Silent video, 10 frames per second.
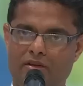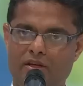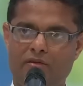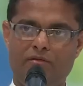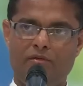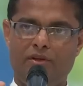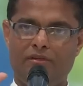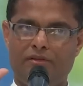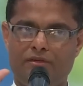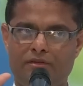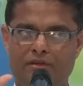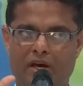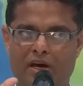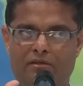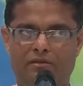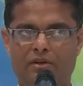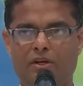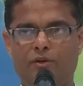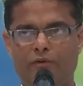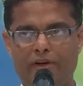then we will have
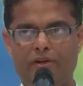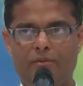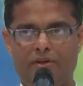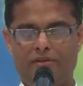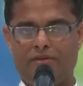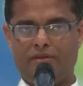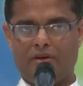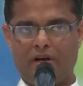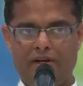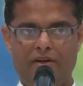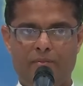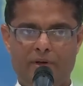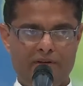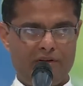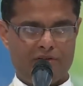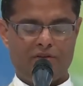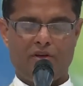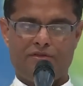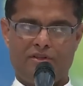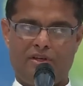20 minutes guided meditation.
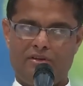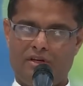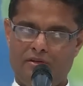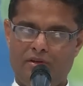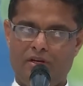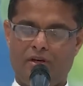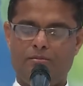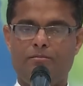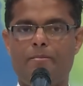After that, Dadi will come.